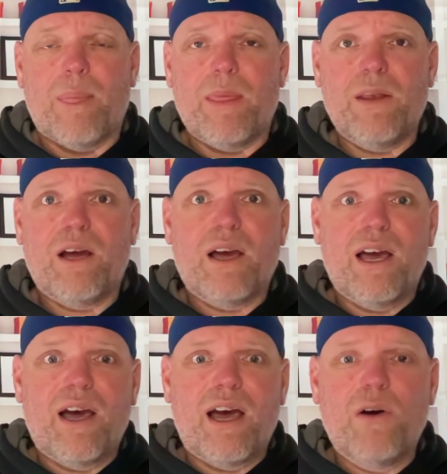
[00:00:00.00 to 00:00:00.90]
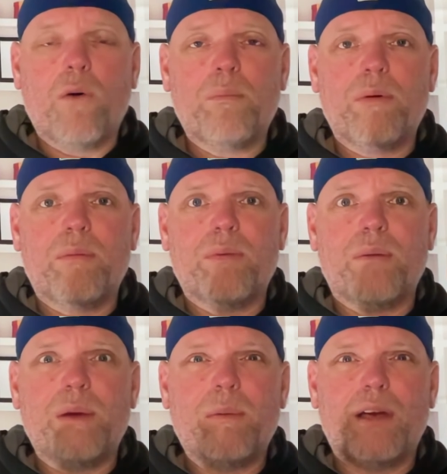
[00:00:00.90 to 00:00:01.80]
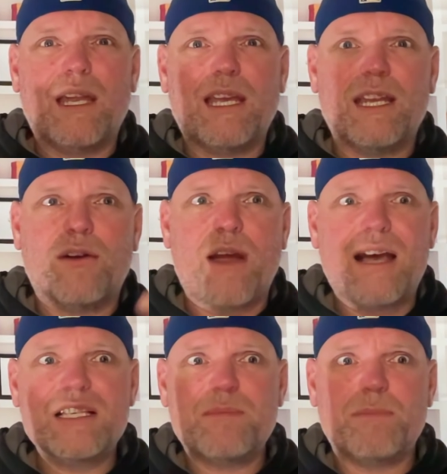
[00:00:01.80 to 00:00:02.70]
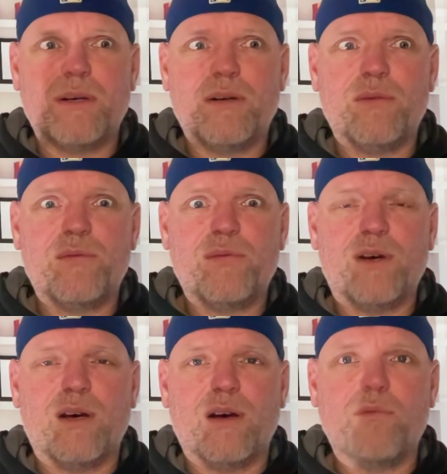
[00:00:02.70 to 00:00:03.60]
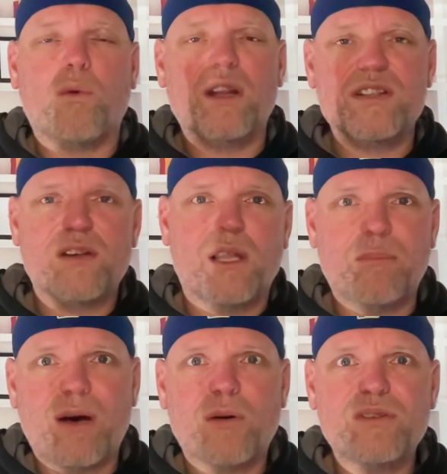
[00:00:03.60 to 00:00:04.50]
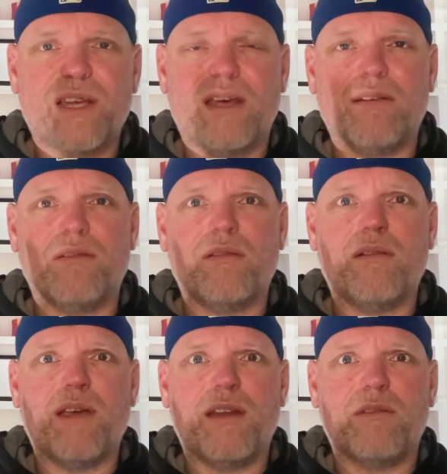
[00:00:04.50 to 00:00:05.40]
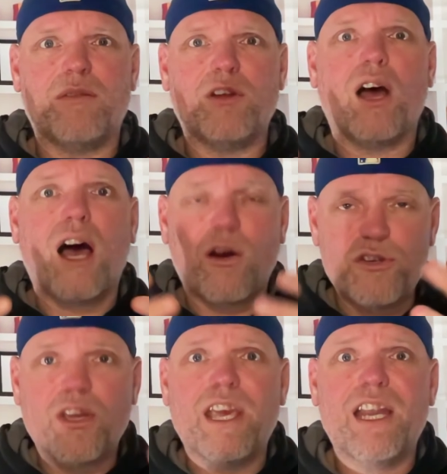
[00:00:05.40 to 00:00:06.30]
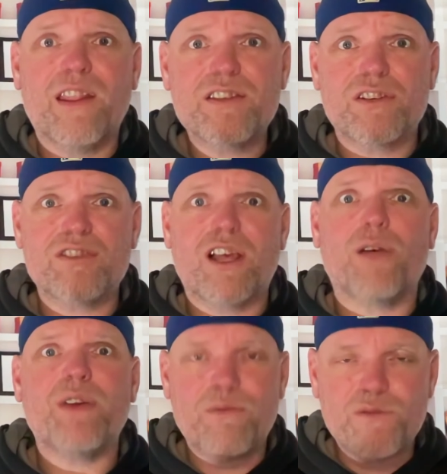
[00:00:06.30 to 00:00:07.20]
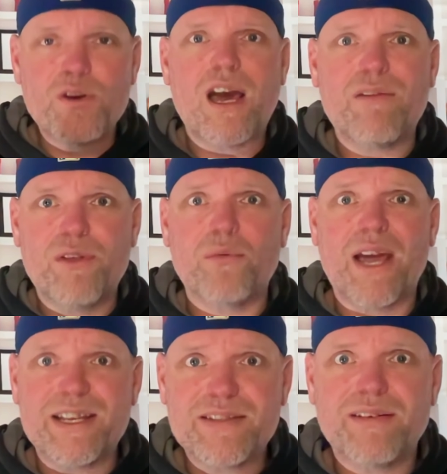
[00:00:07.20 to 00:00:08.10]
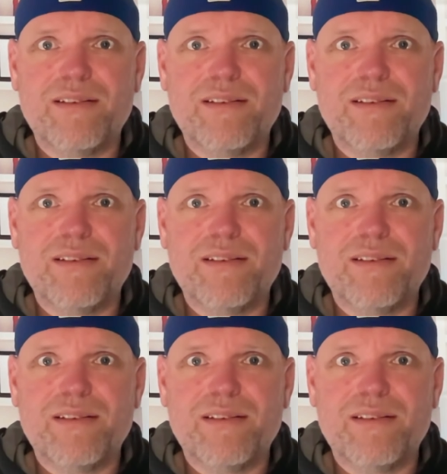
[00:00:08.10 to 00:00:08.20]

I hope people kind of get a grasp of what it's all about and how you can get into this yourself if you have the right